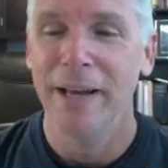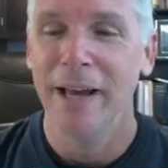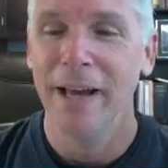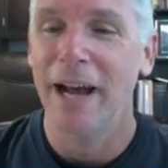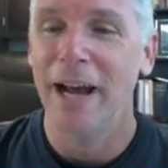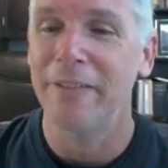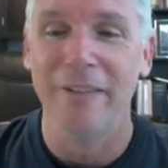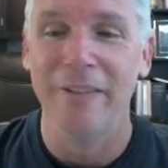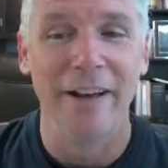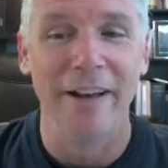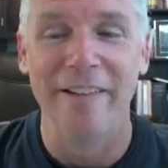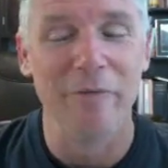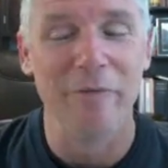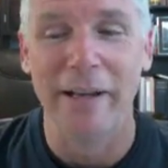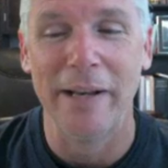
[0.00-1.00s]
and they're not
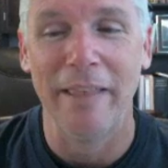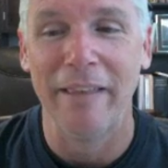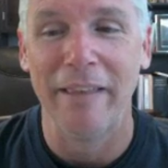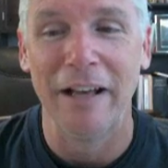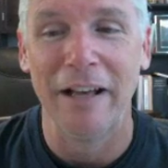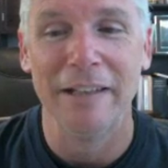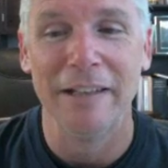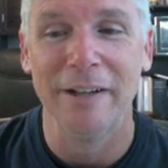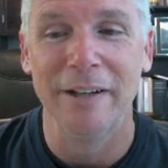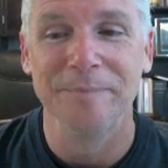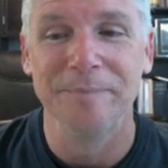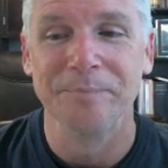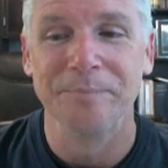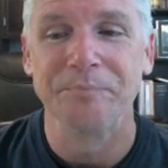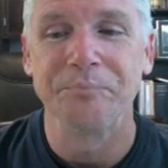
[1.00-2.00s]
giving me anything clear.
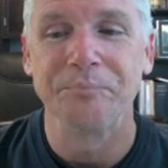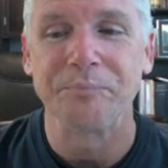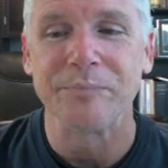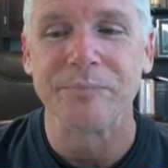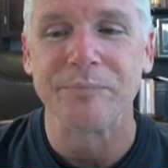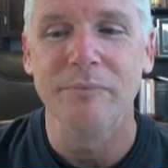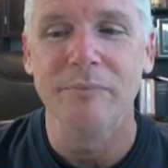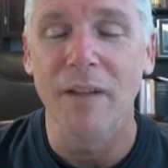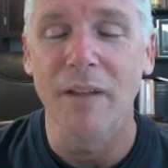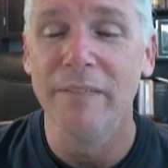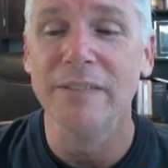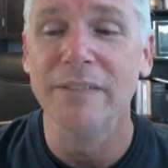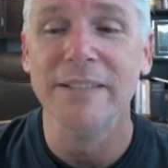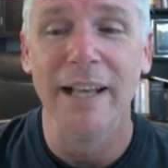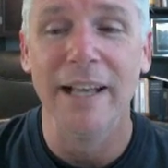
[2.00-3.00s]
They're
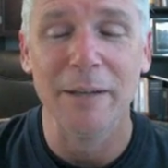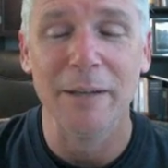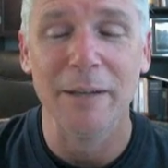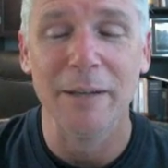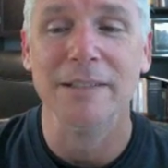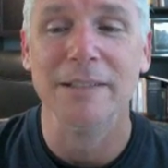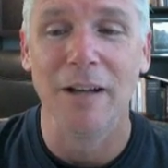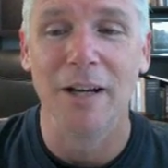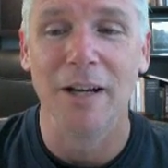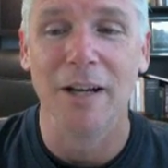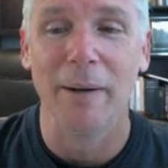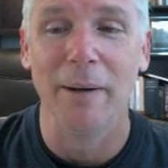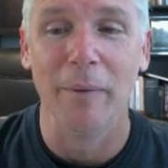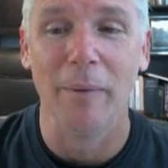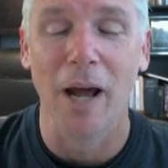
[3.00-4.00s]
telling me to talk
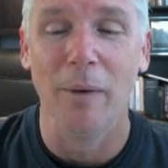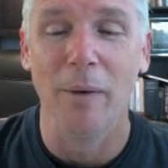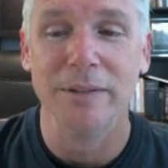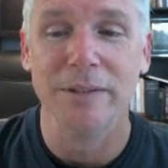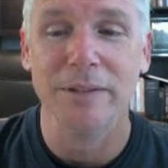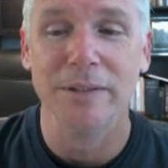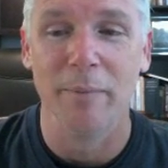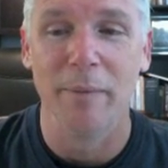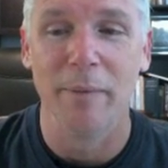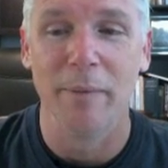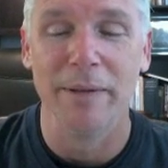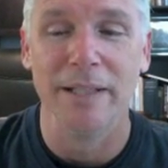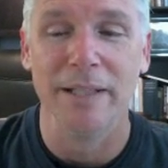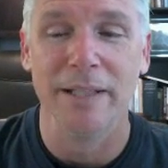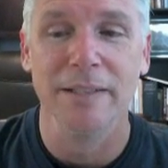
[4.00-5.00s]
about what I always talk about
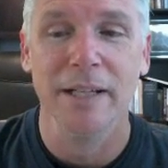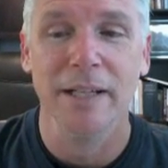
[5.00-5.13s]
with this.